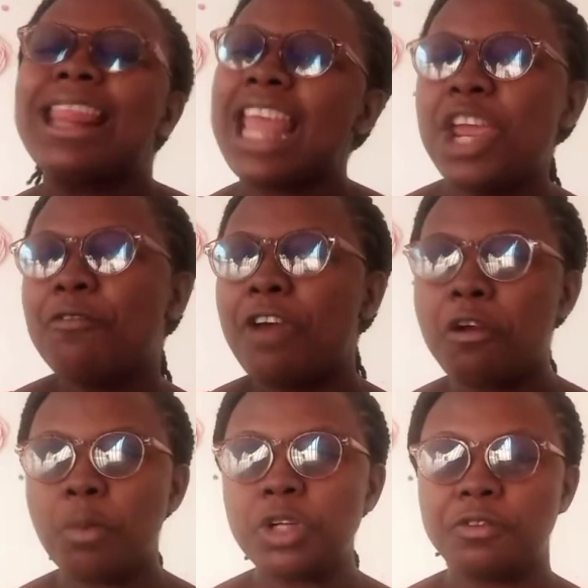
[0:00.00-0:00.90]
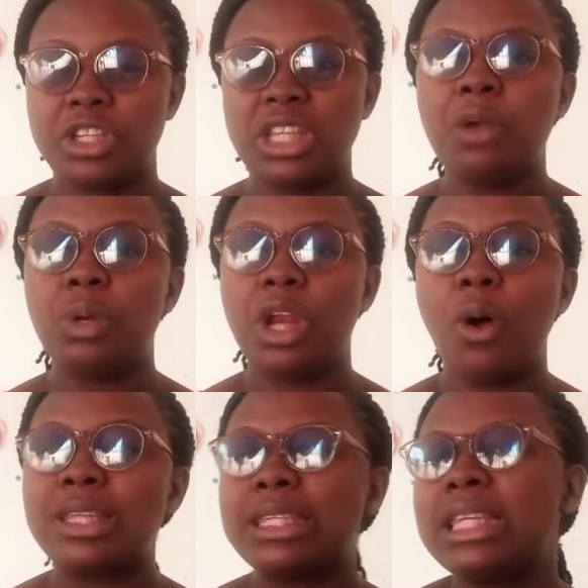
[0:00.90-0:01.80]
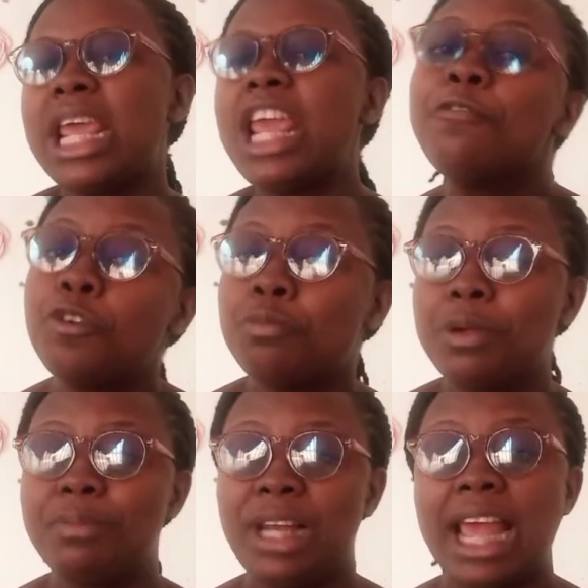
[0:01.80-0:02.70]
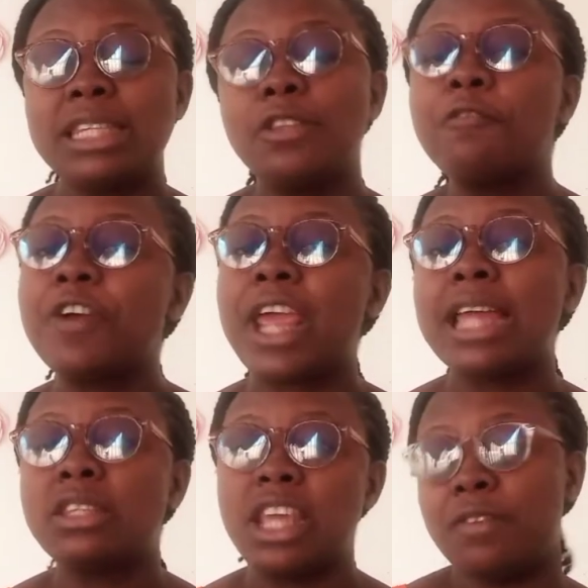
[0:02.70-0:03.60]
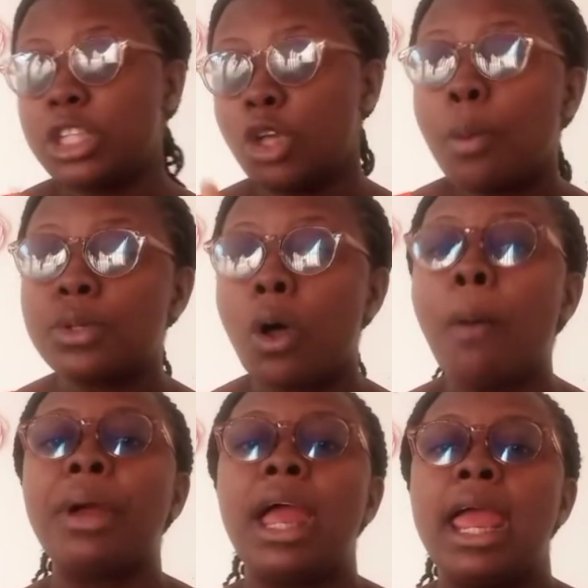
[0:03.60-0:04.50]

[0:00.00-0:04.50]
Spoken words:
Thank you very much for staying with us. If you've been blessed, don't forget to give a thumbs up,